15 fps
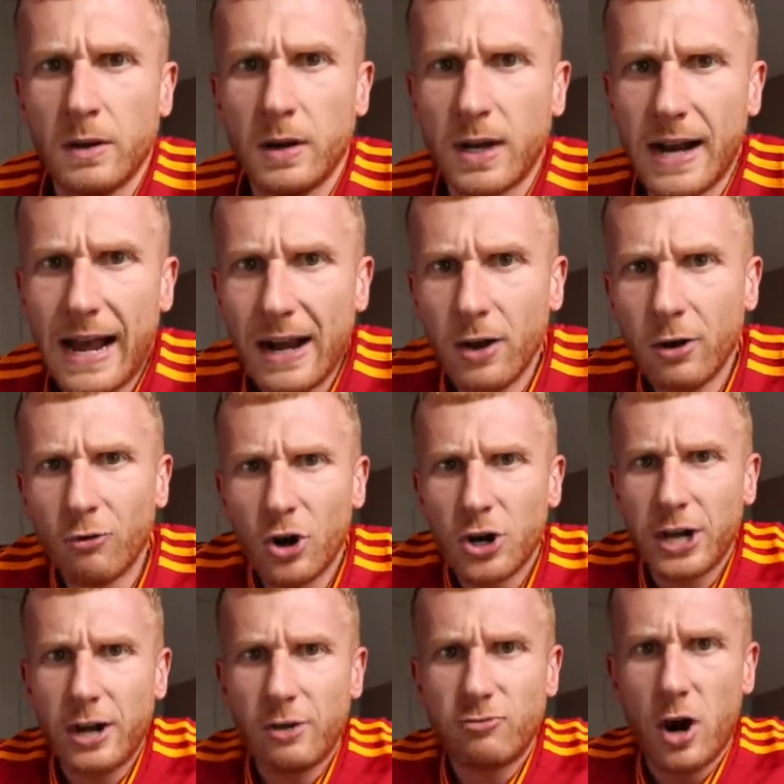Look at that, look,
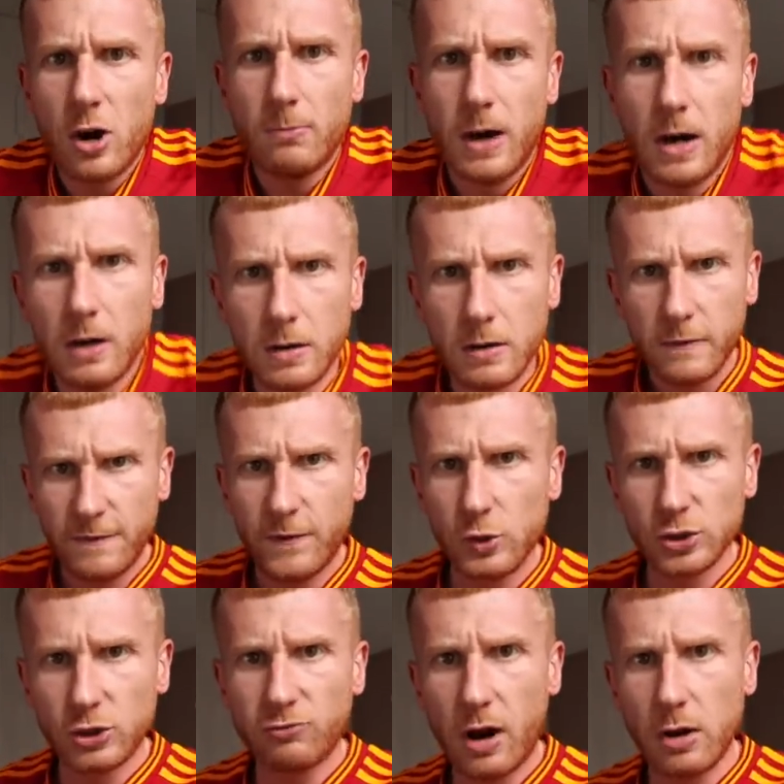rocking aroma,
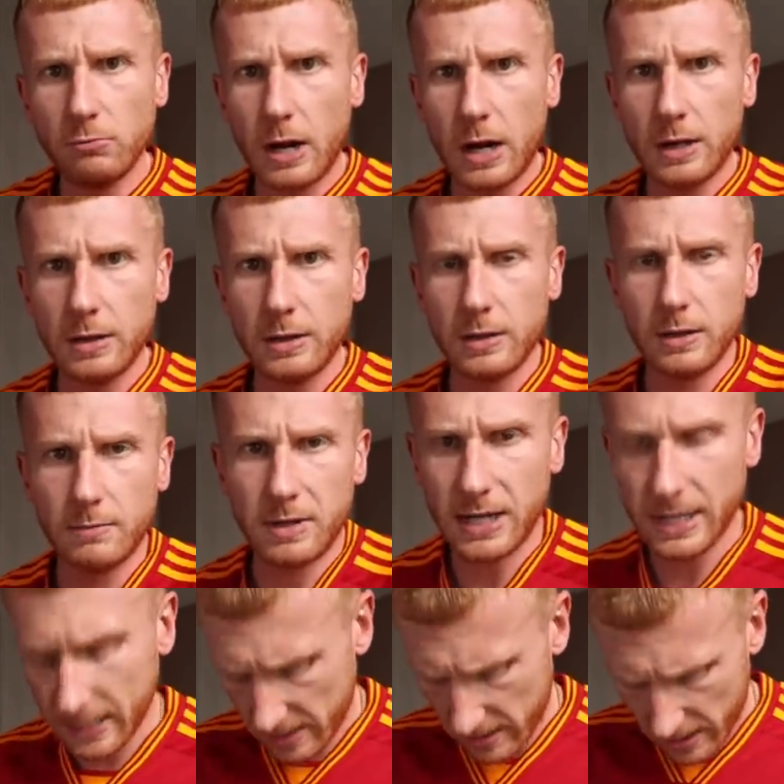Forza aroma. I'm
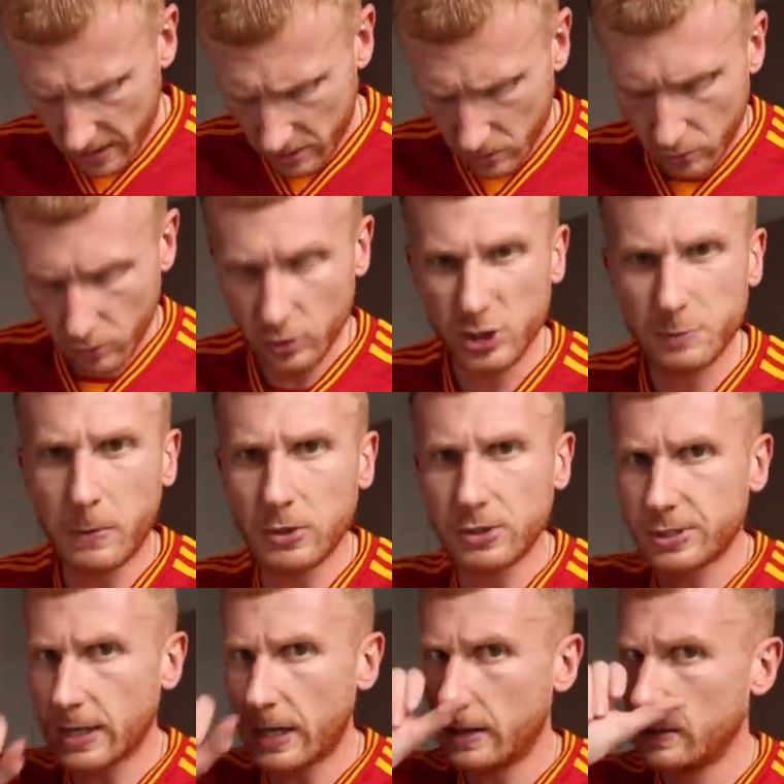liking the no
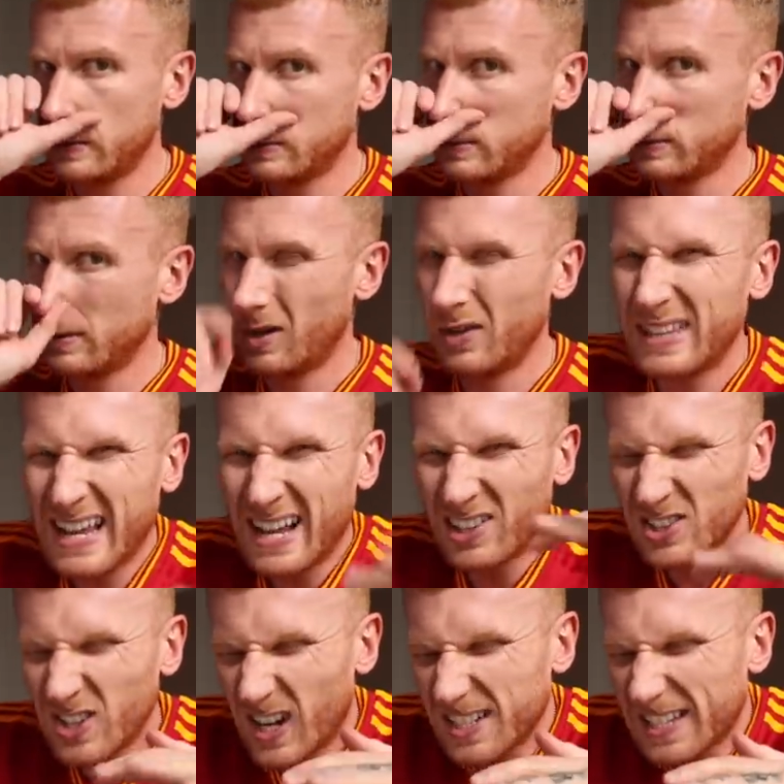sponsor. Only
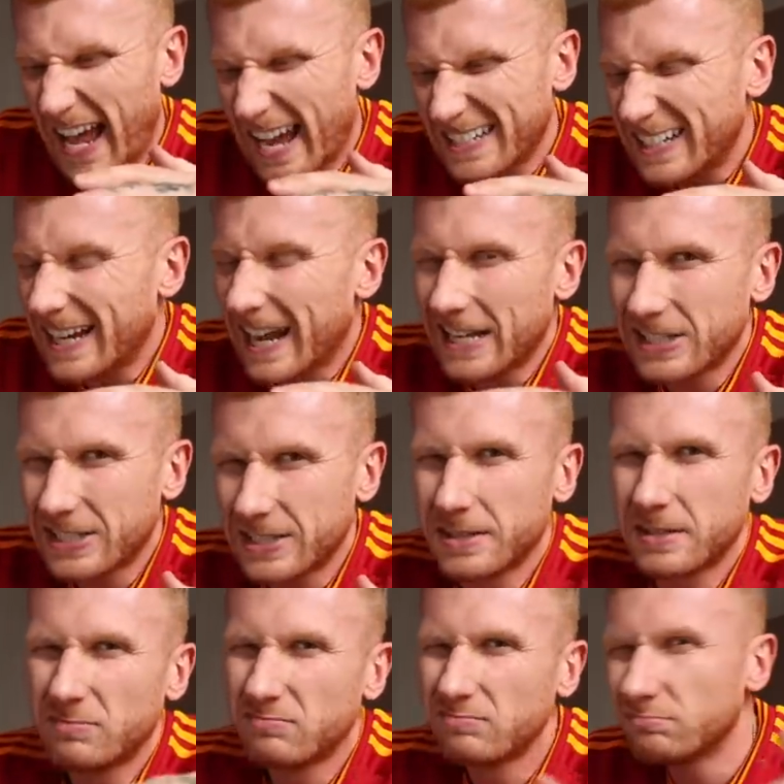downside, Adidas.
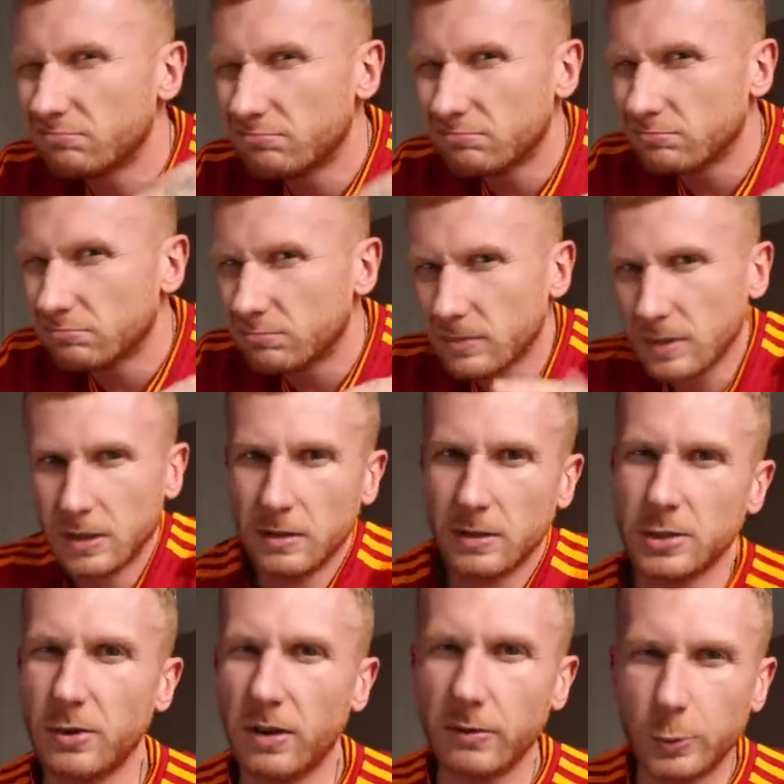
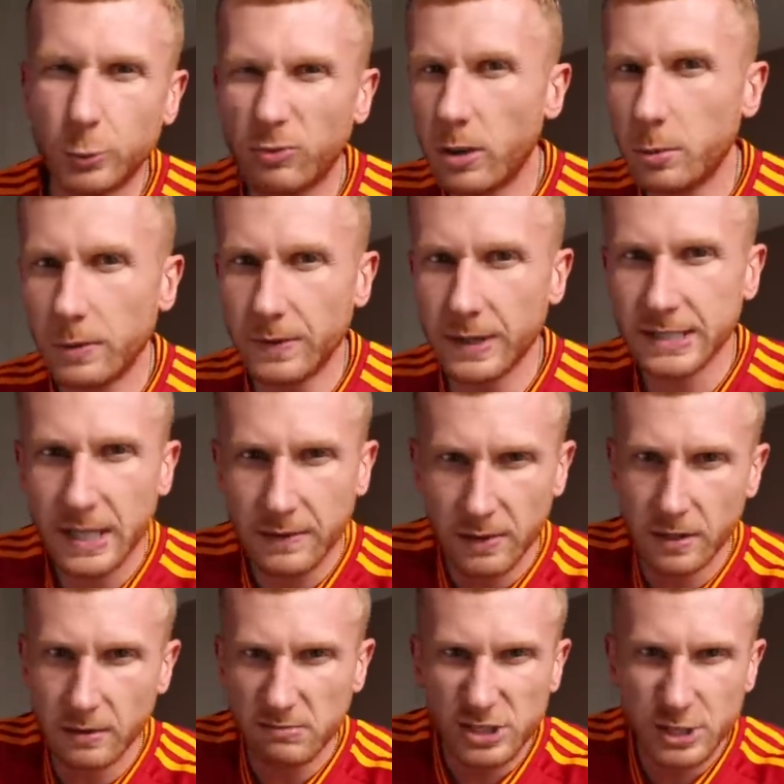It's all right, we'll roll with it. It's
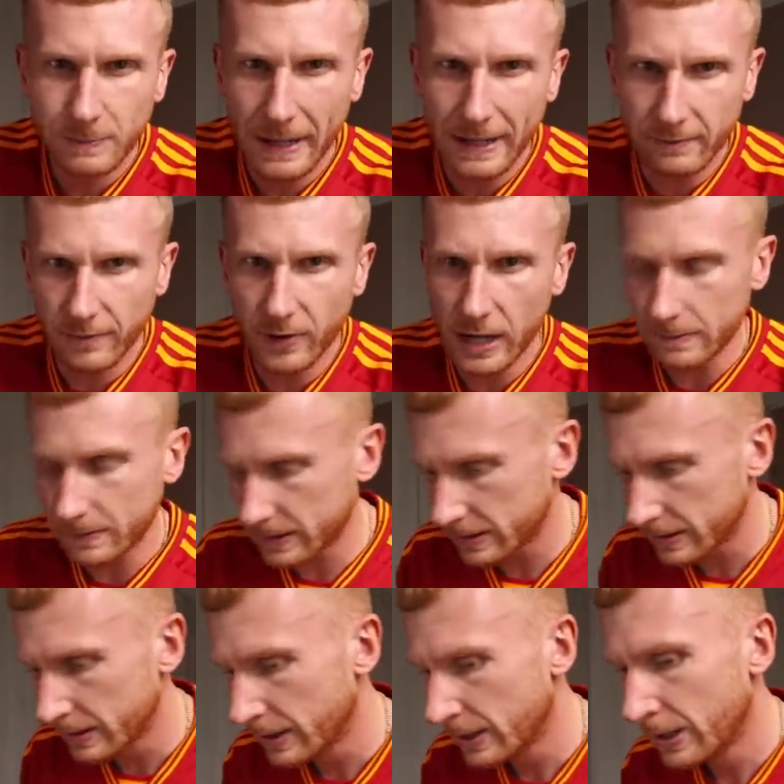giving Spain vibes.